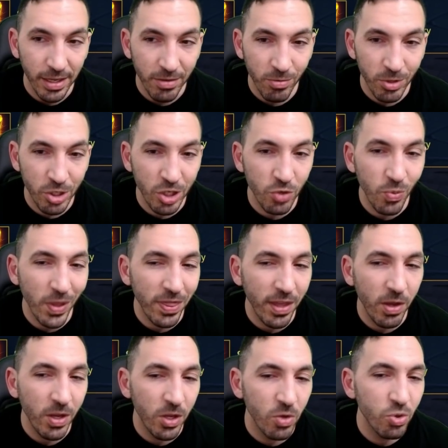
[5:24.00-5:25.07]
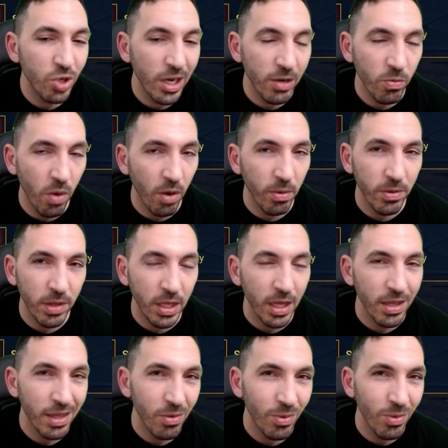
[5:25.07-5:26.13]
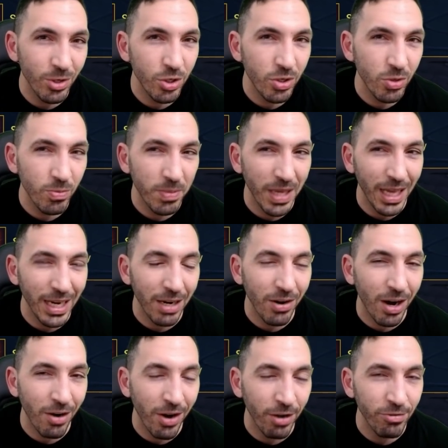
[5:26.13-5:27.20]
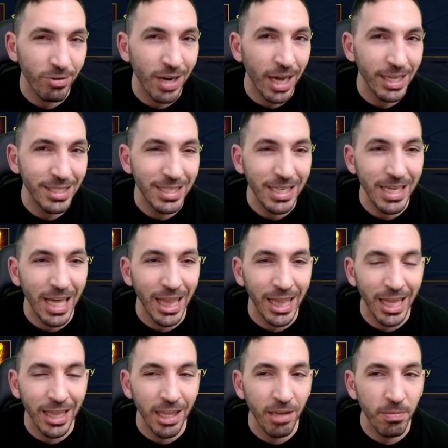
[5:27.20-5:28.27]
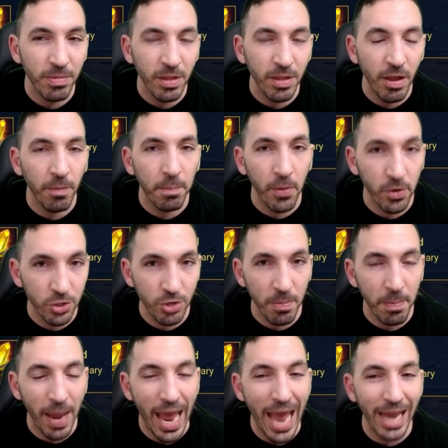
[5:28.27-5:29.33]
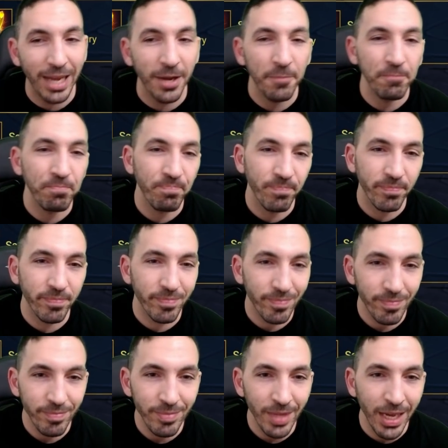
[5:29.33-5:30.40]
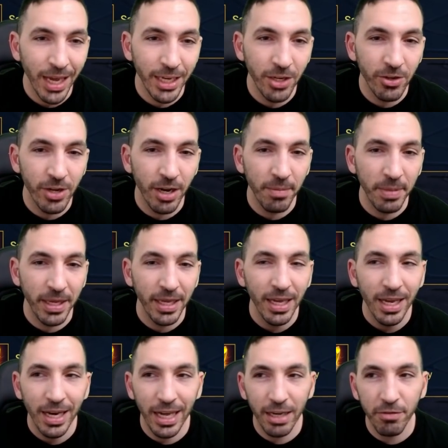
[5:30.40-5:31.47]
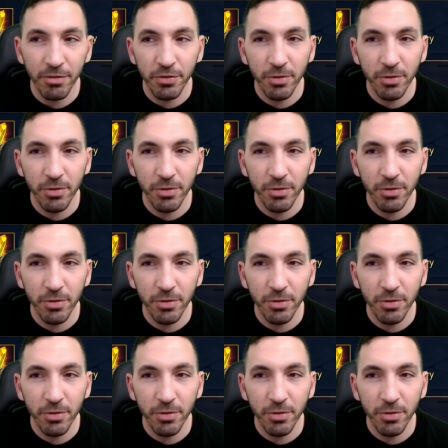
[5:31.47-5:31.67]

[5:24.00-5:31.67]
which is what they usually want they want you to be at around 90 and then they they'll push a pack and you're gonna be like a free